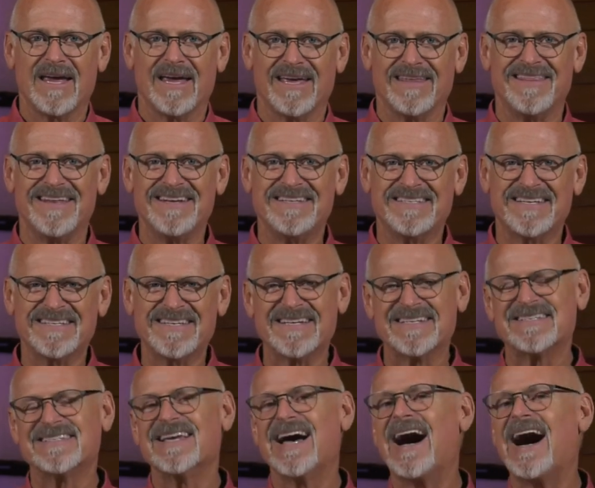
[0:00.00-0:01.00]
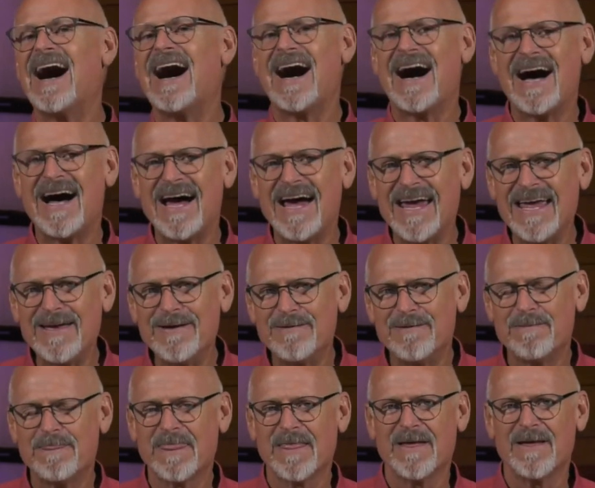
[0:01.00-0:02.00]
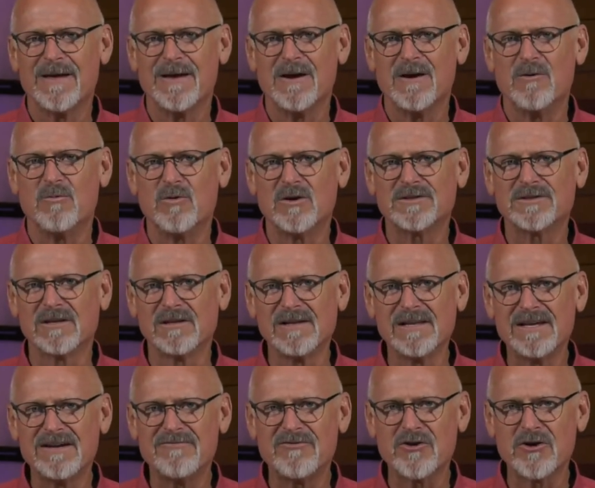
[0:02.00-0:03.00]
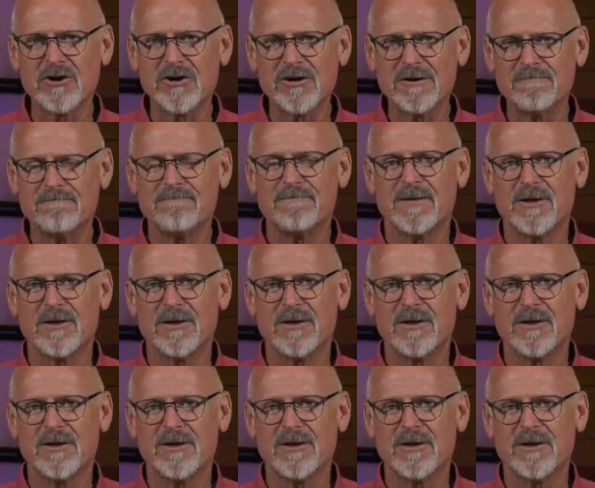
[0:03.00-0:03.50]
And then he says this, I will deliver